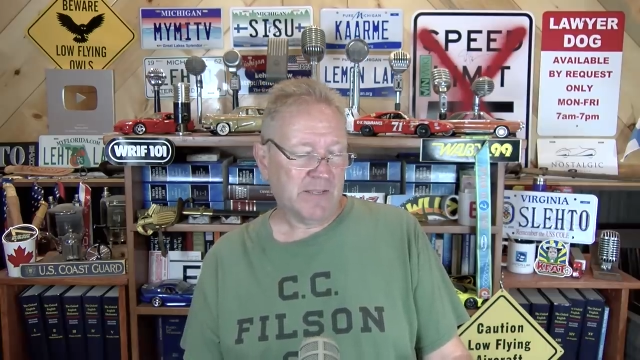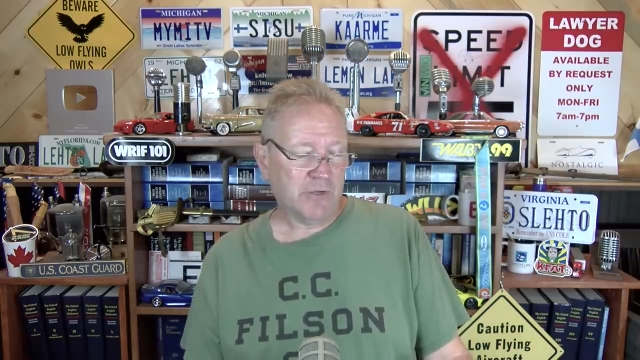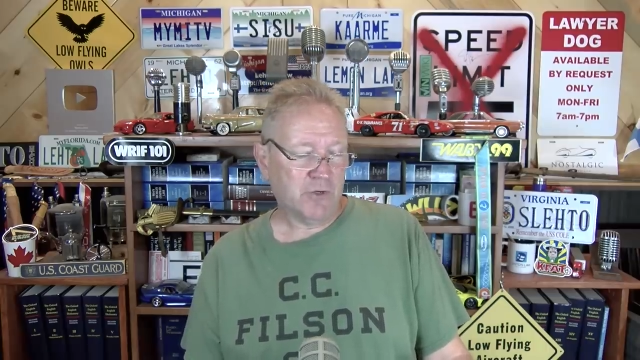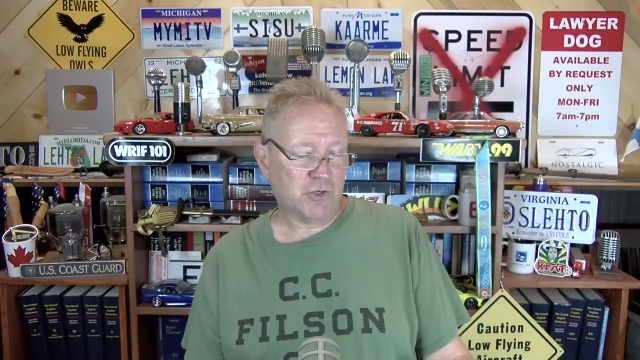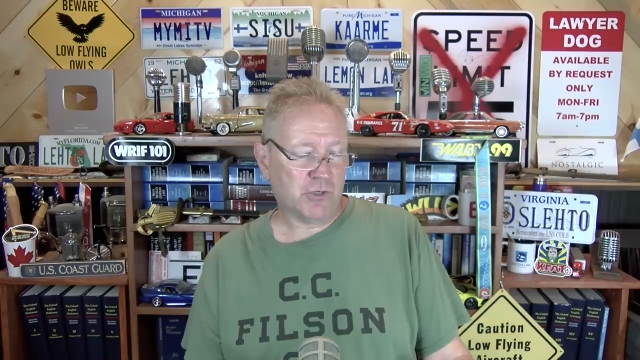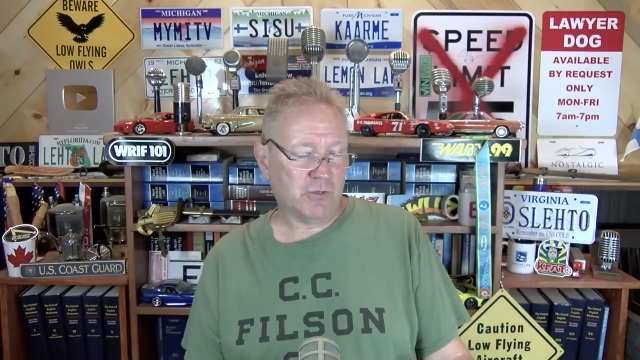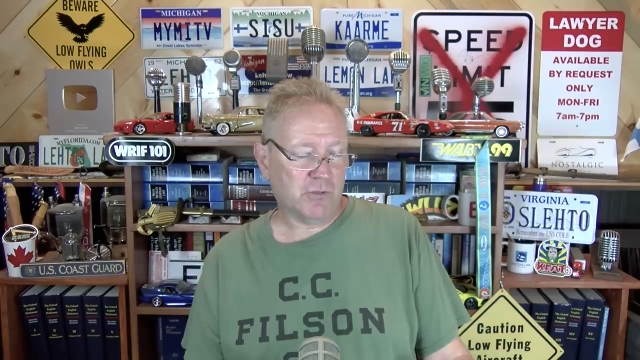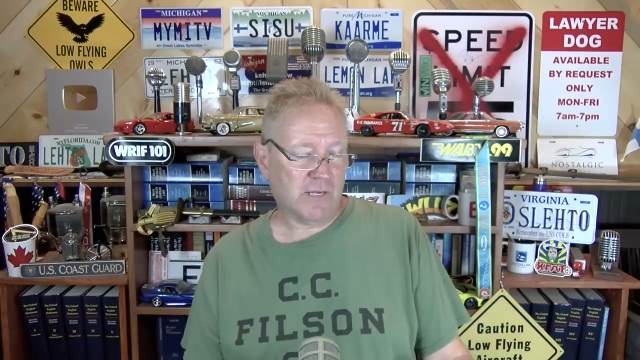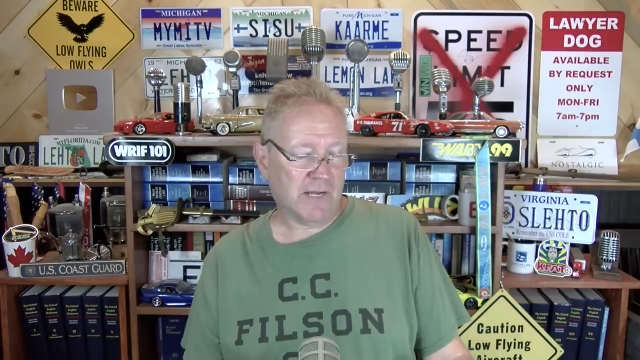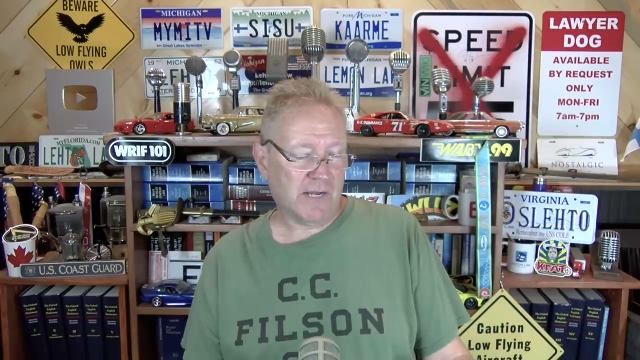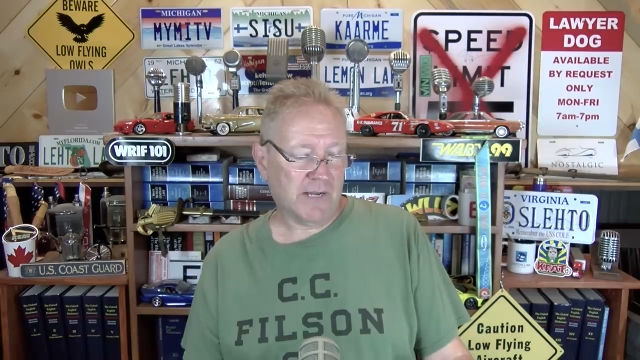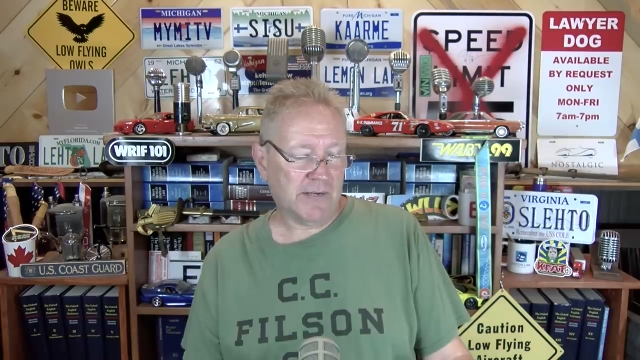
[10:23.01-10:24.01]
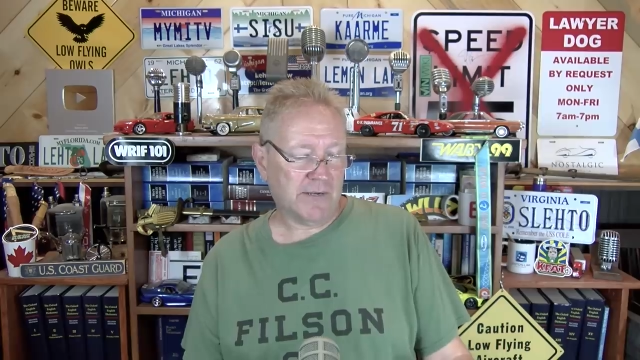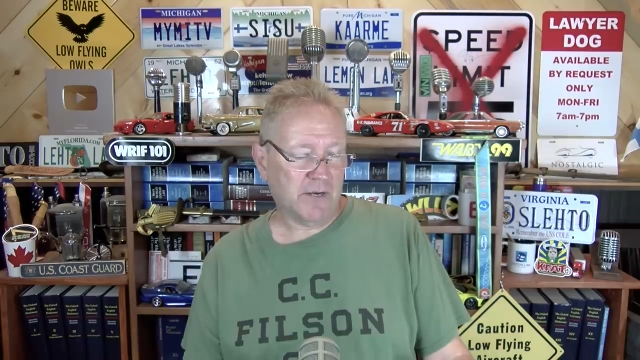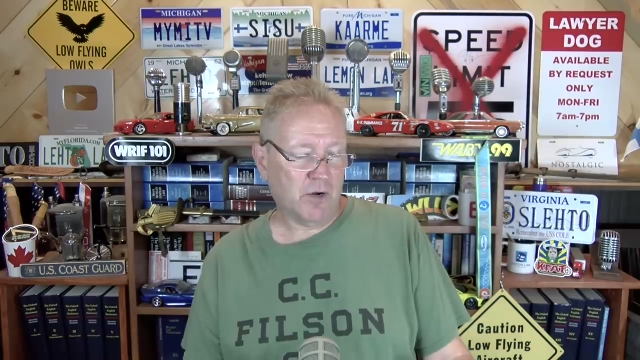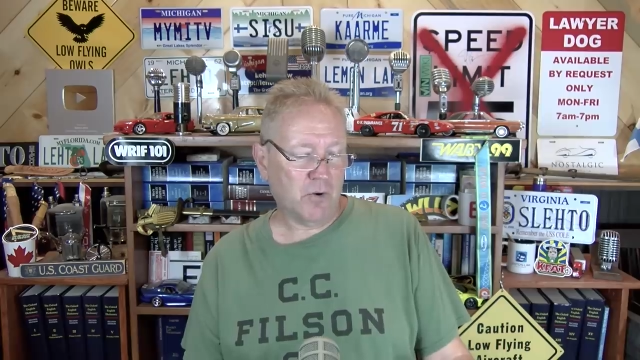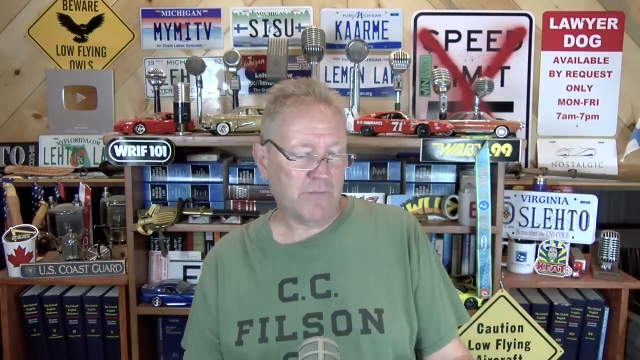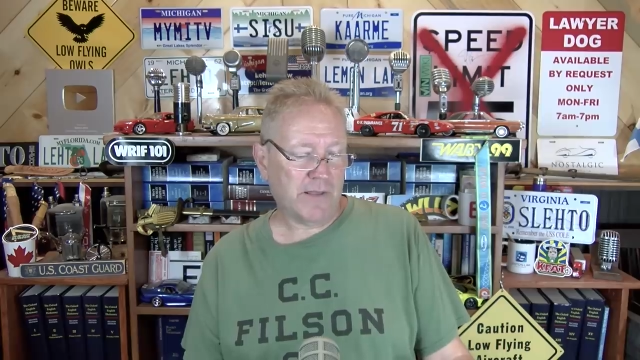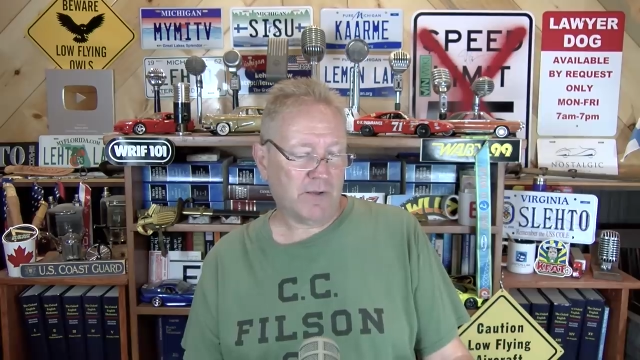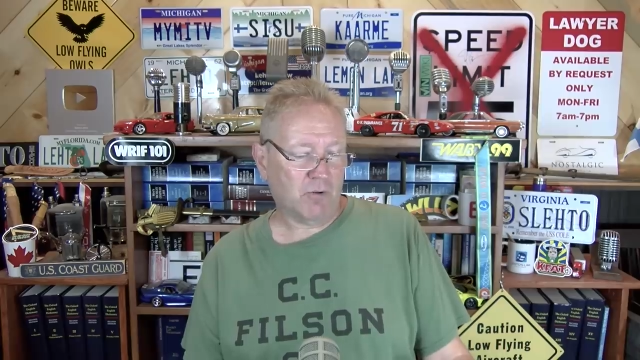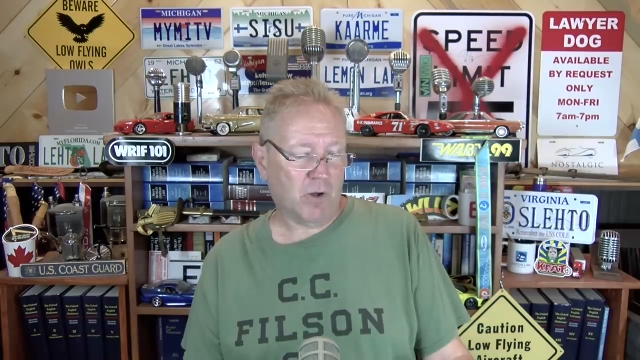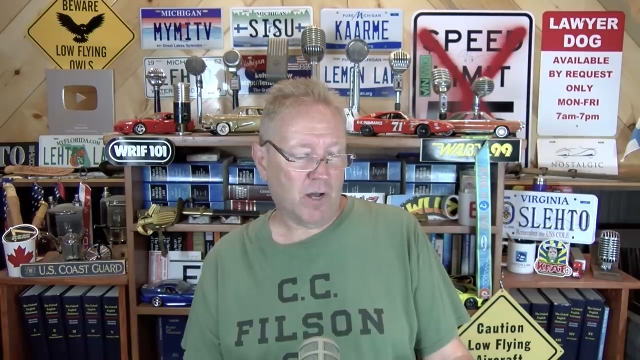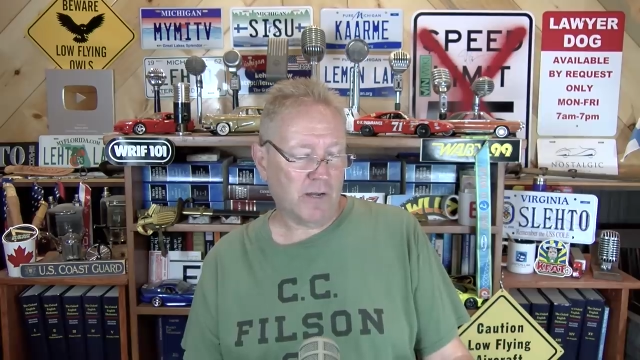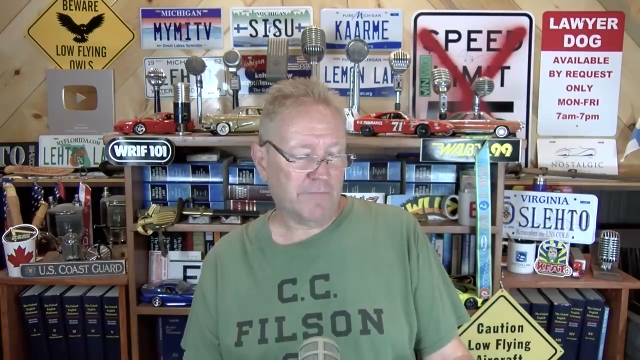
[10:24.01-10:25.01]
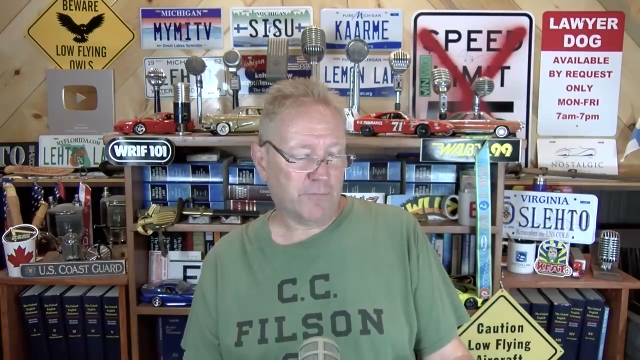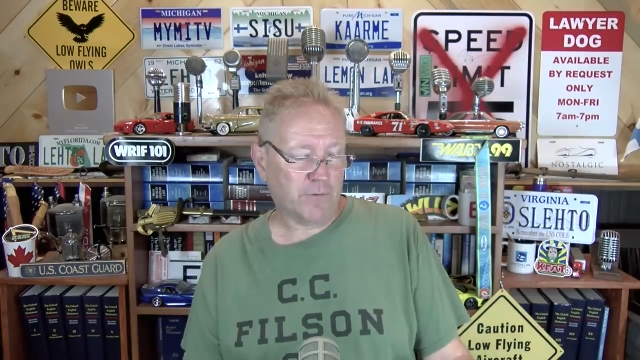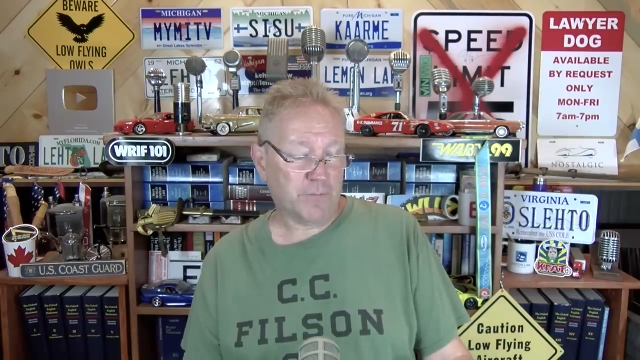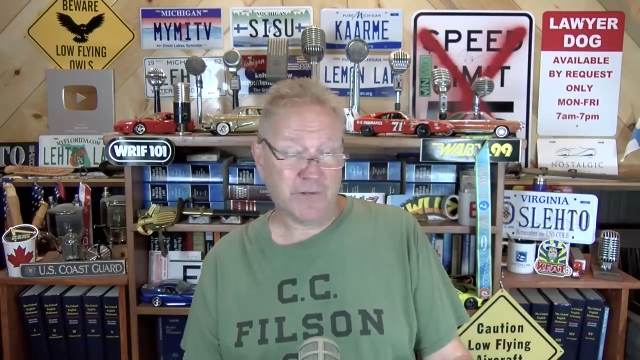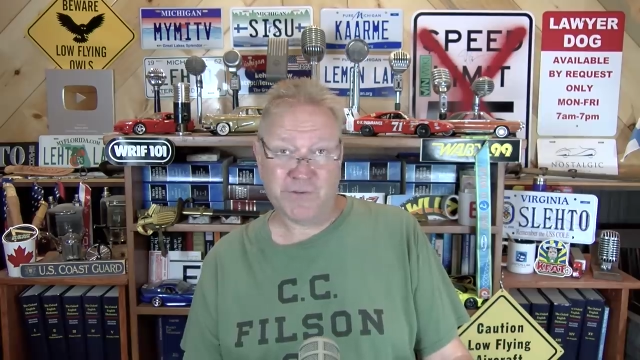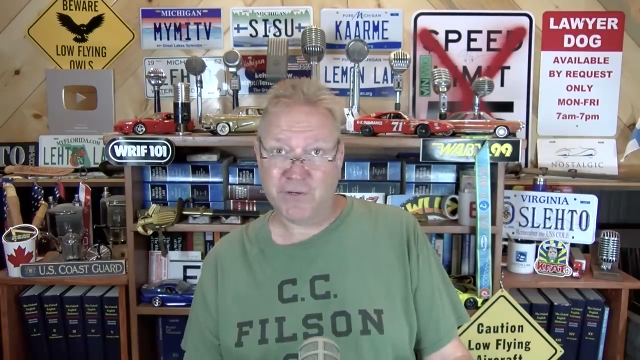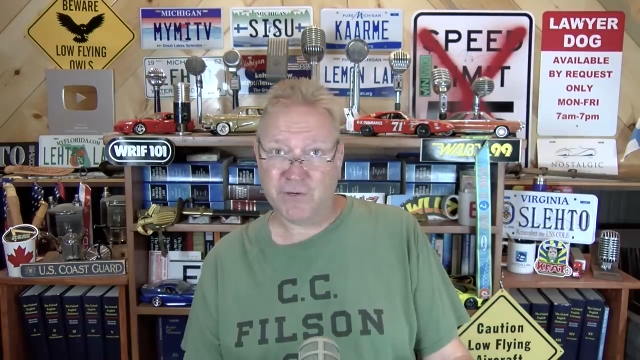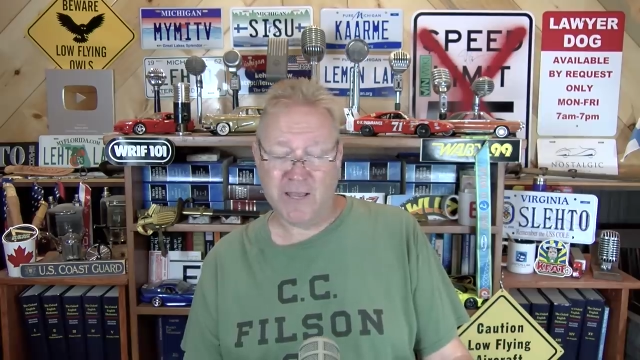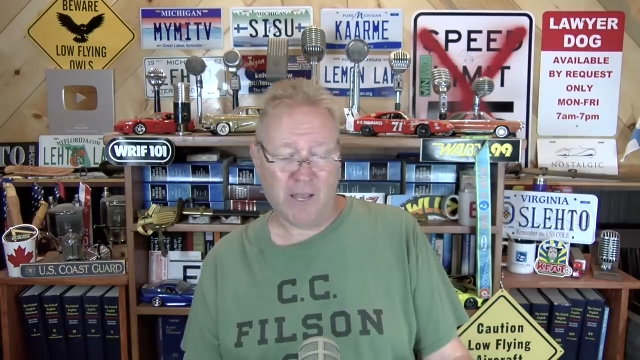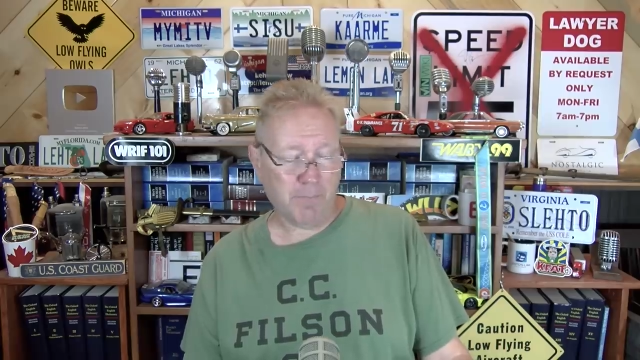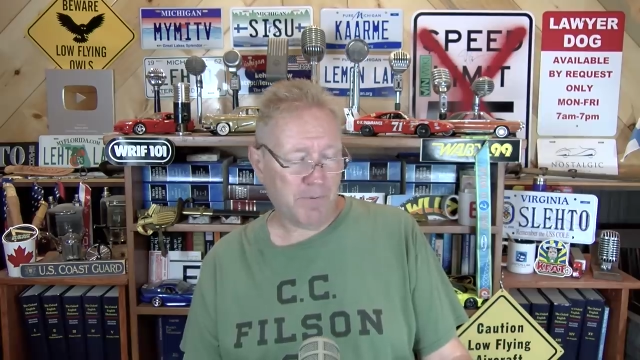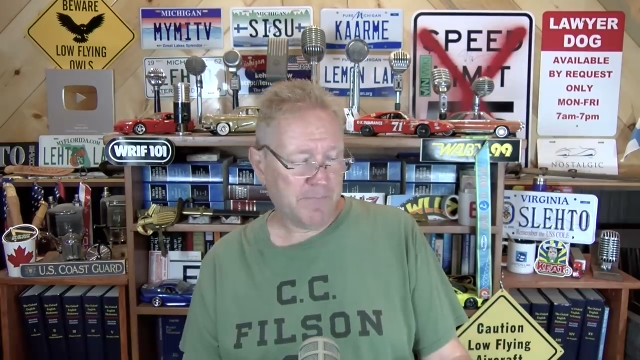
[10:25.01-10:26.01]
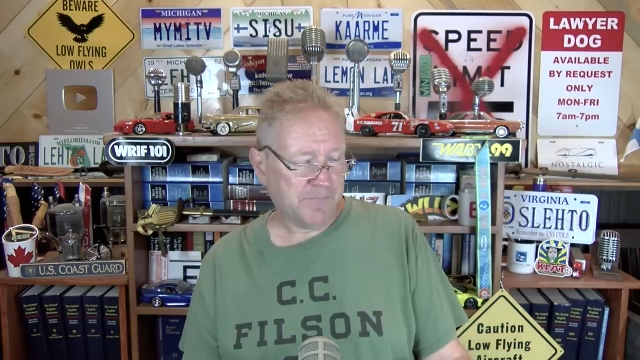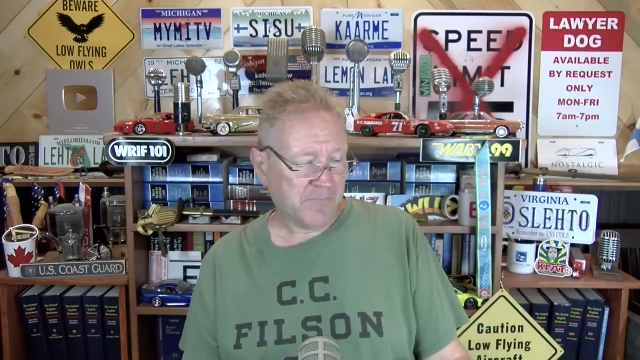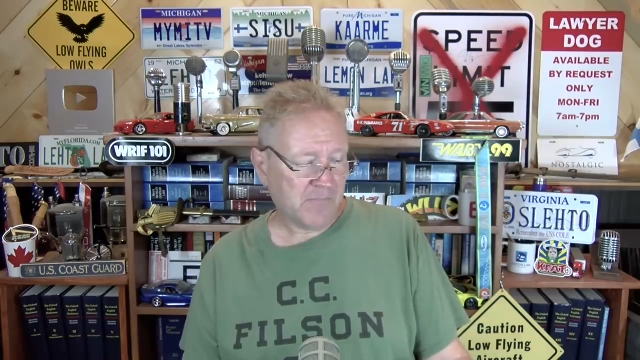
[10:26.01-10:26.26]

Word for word: you should uh, know that law enforcement is here to help.